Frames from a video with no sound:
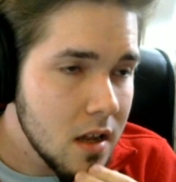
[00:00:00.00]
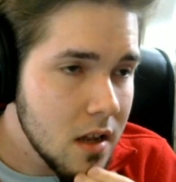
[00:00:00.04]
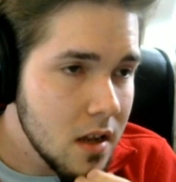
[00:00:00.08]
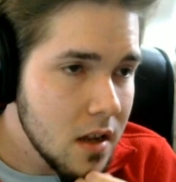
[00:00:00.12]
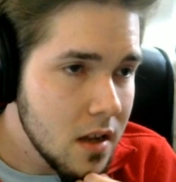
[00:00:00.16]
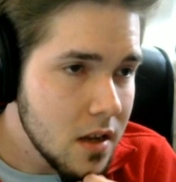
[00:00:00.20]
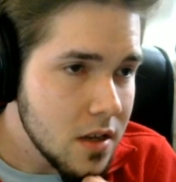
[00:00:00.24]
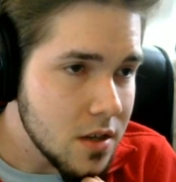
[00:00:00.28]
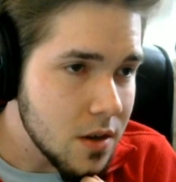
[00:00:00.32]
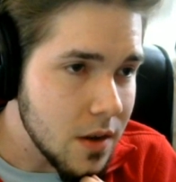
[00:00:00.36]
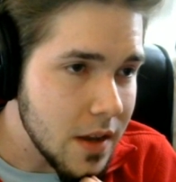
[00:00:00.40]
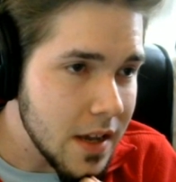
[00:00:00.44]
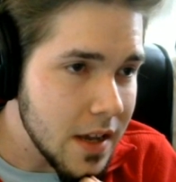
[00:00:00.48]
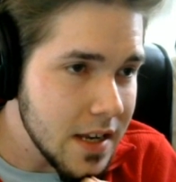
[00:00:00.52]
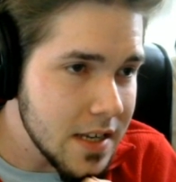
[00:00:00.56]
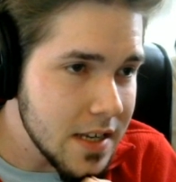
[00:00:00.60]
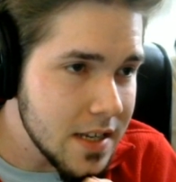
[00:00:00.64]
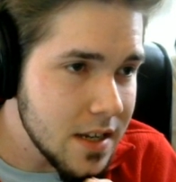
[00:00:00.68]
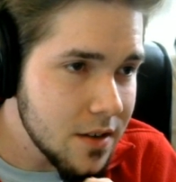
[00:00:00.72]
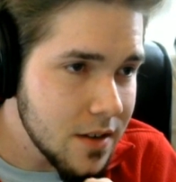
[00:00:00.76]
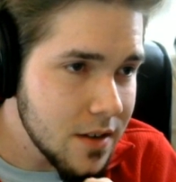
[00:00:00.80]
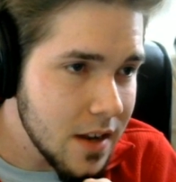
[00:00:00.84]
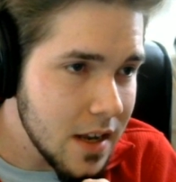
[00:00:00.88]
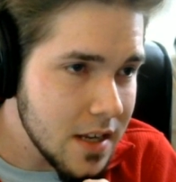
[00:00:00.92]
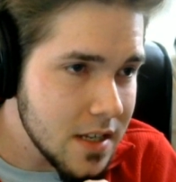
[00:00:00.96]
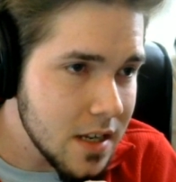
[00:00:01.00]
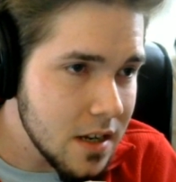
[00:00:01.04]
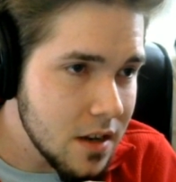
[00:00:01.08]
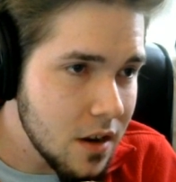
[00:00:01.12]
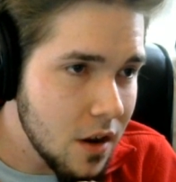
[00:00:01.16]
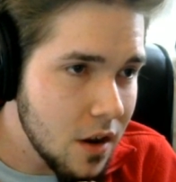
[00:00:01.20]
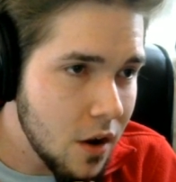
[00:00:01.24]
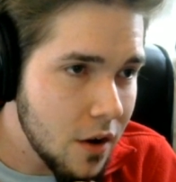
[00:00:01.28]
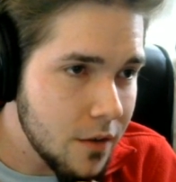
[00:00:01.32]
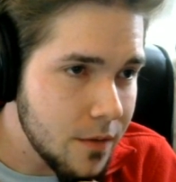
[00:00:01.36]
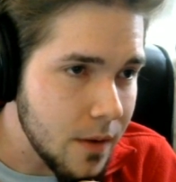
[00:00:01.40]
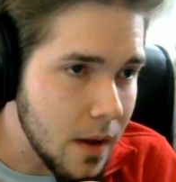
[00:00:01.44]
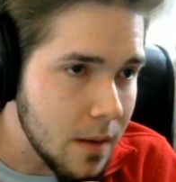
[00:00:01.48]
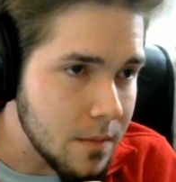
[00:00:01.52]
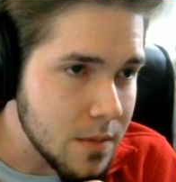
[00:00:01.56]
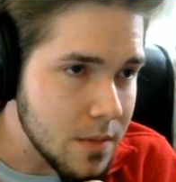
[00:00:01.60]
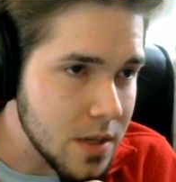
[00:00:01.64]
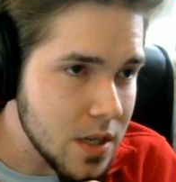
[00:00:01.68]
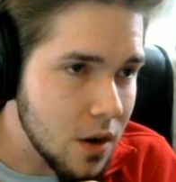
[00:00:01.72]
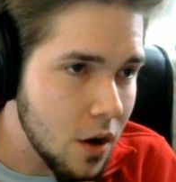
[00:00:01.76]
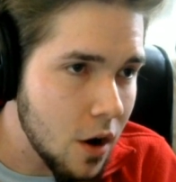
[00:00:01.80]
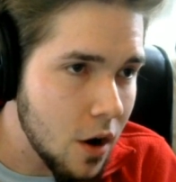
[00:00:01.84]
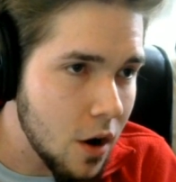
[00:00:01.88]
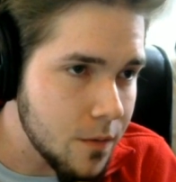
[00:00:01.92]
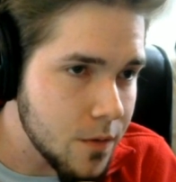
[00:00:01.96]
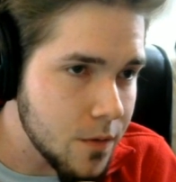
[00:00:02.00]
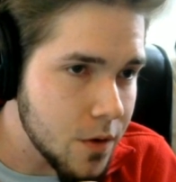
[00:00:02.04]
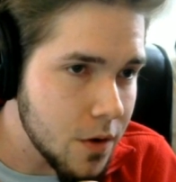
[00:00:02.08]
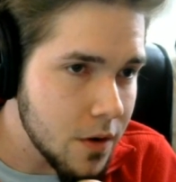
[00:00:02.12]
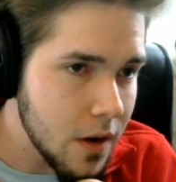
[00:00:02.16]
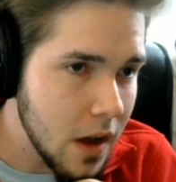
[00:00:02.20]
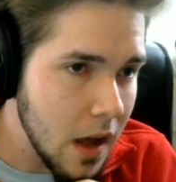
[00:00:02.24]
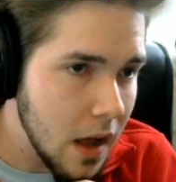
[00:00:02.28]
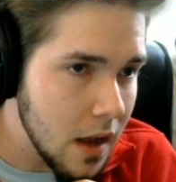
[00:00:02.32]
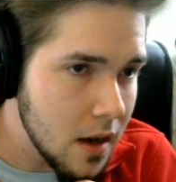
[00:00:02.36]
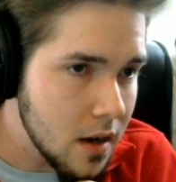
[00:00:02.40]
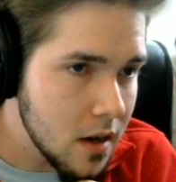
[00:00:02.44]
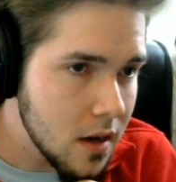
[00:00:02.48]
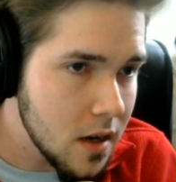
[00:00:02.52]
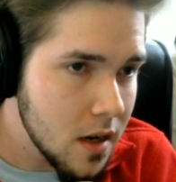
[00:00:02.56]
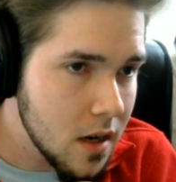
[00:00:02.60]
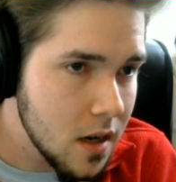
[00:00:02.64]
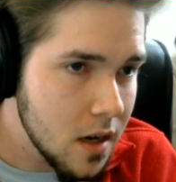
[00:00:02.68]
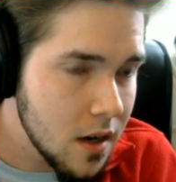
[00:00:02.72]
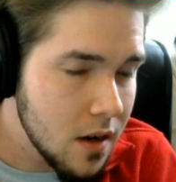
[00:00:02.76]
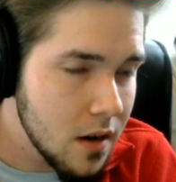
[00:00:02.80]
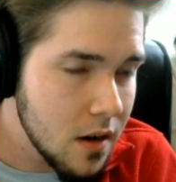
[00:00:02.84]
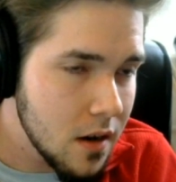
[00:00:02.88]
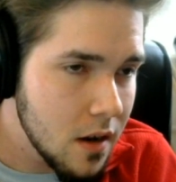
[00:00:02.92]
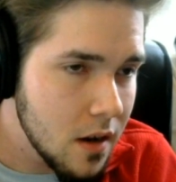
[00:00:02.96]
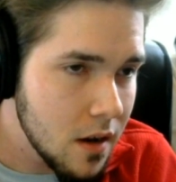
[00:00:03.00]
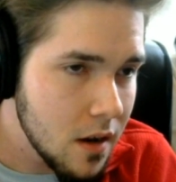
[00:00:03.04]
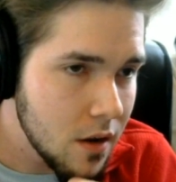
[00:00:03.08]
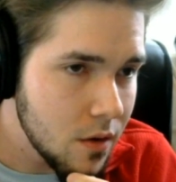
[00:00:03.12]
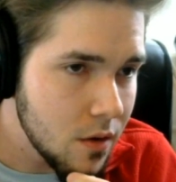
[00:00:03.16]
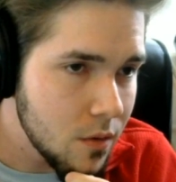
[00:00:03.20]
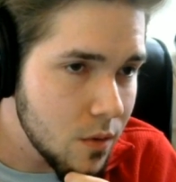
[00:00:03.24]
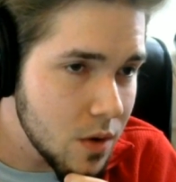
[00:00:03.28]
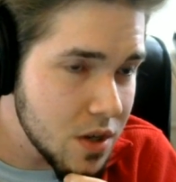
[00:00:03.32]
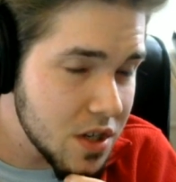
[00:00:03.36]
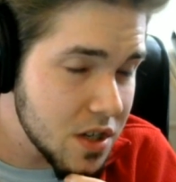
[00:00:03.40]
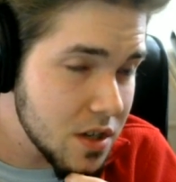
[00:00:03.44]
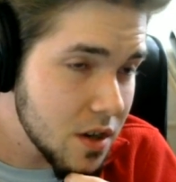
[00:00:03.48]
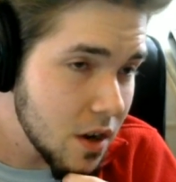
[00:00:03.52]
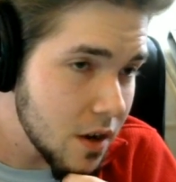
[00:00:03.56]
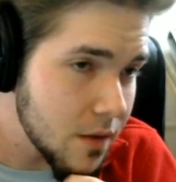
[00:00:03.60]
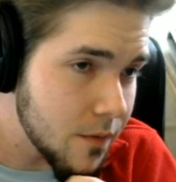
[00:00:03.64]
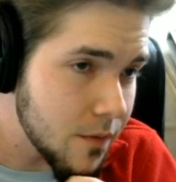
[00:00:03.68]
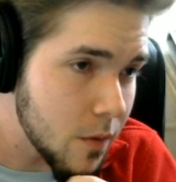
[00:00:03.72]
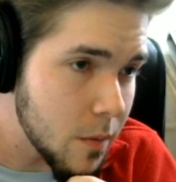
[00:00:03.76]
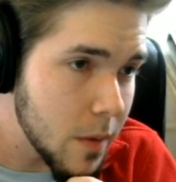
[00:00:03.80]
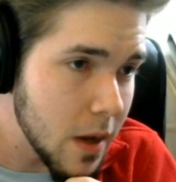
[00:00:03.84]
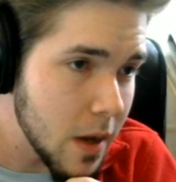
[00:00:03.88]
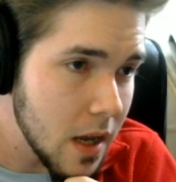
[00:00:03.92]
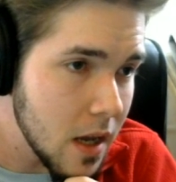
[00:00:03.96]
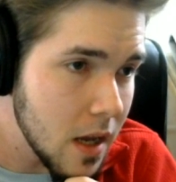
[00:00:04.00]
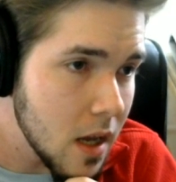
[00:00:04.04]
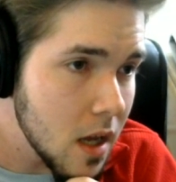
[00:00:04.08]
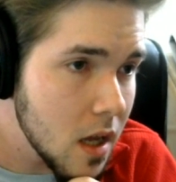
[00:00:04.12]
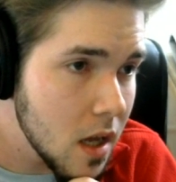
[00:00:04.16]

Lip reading: So he still doesn't know if I'm Scarfed or not, which is good for me.